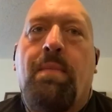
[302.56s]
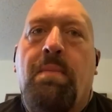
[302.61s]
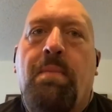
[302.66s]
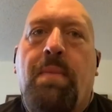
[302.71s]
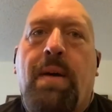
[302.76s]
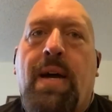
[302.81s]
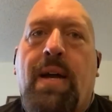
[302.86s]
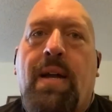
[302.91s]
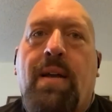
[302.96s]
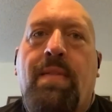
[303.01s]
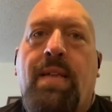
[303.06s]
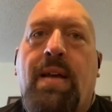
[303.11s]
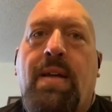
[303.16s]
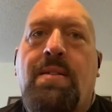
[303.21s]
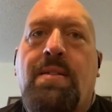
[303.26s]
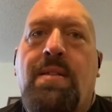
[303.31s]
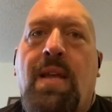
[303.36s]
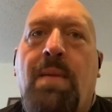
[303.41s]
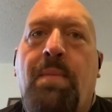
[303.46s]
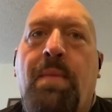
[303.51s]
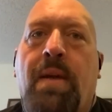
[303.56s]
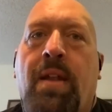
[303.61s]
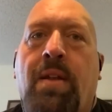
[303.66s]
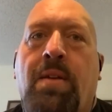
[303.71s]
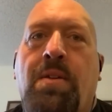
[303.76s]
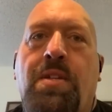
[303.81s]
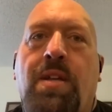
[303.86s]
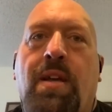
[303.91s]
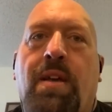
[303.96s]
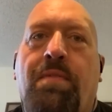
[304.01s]
coming back. That same
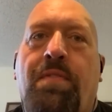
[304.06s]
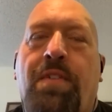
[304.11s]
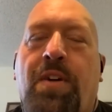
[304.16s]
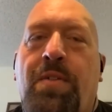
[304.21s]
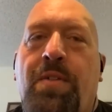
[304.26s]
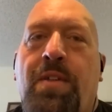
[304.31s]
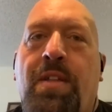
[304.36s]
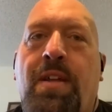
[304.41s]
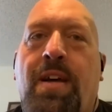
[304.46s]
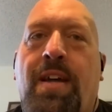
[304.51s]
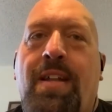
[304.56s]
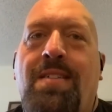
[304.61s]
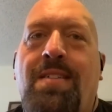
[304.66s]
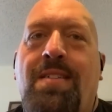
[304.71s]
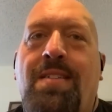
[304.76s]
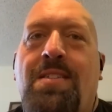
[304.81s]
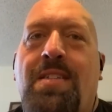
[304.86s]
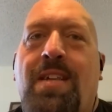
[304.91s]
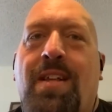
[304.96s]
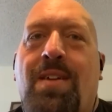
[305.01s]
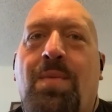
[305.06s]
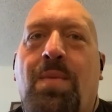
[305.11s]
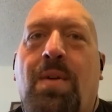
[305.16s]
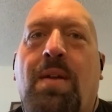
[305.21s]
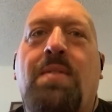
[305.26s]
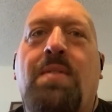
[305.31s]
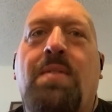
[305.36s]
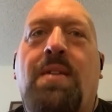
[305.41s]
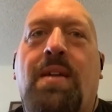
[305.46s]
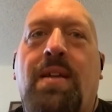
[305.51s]
energy I felt in the United Center where
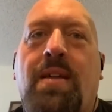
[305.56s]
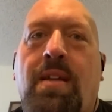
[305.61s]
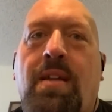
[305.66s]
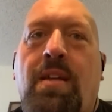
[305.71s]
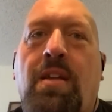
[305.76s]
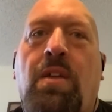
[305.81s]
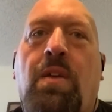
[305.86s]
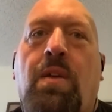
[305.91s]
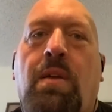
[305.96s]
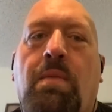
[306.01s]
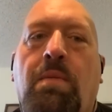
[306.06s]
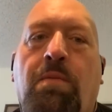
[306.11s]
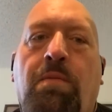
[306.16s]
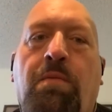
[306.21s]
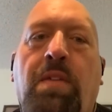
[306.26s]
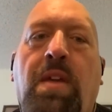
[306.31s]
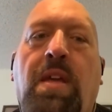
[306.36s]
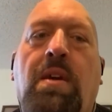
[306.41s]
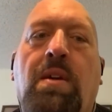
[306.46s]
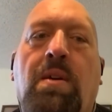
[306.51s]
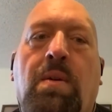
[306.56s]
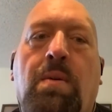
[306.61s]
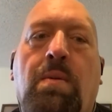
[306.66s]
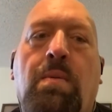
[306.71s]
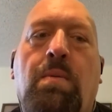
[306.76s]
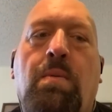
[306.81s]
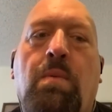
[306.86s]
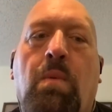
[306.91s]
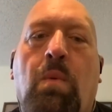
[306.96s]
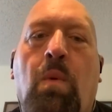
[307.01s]
I was like, you can feel
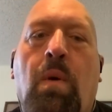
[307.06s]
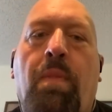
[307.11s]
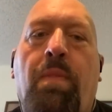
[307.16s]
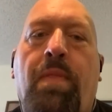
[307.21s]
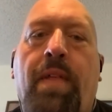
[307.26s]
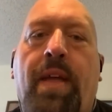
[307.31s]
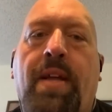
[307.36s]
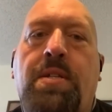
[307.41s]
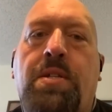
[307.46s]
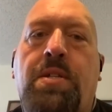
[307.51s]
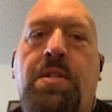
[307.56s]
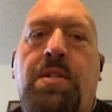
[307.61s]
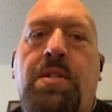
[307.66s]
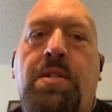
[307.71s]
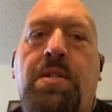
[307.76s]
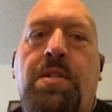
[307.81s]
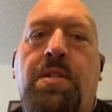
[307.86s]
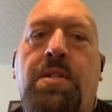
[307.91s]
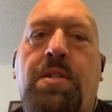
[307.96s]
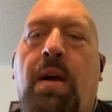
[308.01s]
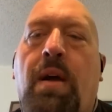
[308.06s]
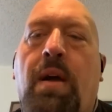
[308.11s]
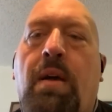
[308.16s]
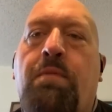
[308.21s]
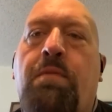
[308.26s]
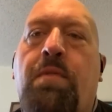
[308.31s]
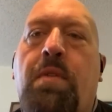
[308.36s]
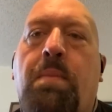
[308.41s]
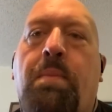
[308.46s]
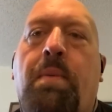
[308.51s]
when things are turning
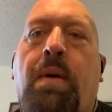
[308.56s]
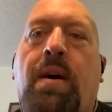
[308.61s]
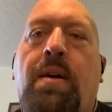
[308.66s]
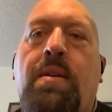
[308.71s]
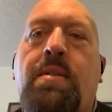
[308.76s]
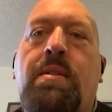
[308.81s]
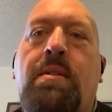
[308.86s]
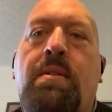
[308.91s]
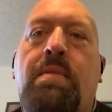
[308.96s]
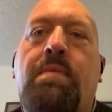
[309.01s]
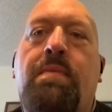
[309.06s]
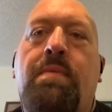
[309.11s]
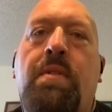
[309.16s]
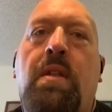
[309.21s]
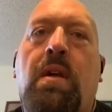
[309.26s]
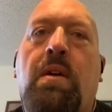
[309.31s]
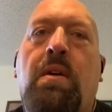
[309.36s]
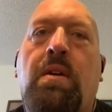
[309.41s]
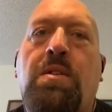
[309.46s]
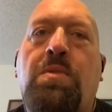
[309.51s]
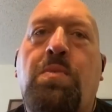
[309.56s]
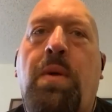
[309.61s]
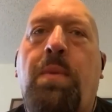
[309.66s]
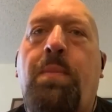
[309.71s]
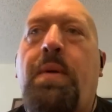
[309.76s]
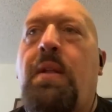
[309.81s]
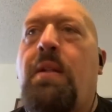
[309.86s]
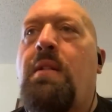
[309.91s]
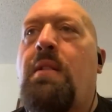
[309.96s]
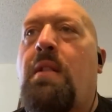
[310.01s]
around for the positive, you know, because we've
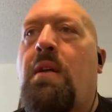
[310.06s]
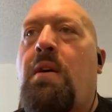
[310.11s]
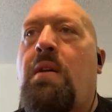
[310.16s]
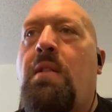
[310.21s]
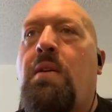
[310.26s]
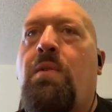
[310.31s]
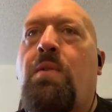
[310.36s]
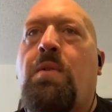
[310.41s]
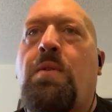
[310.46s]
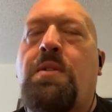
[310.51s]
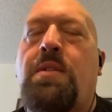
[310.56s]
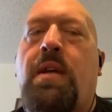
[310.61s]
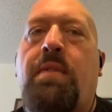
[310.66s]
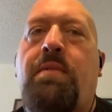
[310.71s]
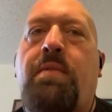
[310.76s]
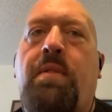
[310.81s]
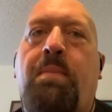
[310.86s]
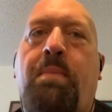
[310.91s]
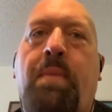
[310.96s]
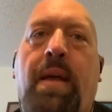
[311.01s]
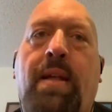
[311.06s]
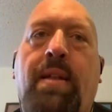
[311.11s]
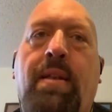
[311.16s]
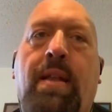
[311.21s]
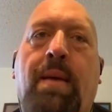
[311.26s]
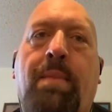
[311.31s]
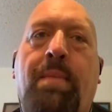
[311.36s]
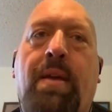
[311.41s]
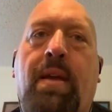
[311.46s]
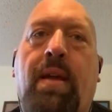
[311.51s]
been in a lull, of course, after the
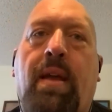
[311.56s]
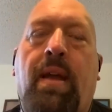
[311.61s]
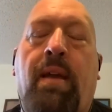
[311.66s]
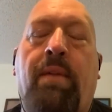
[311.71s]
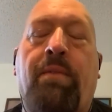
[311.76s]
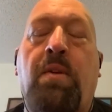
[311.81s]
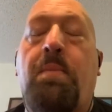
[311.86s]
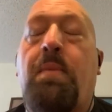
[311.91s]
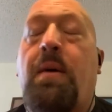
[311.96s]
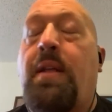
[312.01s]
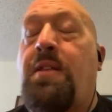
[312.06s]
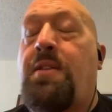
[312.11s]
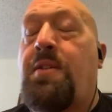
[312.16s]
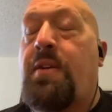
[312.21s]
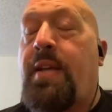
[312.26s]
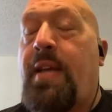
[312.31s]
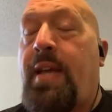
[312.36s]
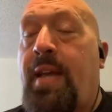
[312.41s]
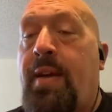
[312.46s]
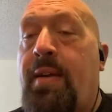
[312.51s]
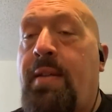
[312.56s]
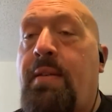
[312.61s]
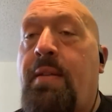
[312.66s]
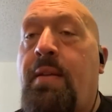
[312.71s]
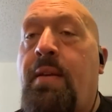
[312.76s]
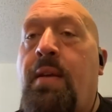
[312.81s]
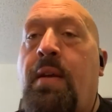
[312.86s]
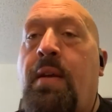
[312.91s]
pandemic, everybody took a hit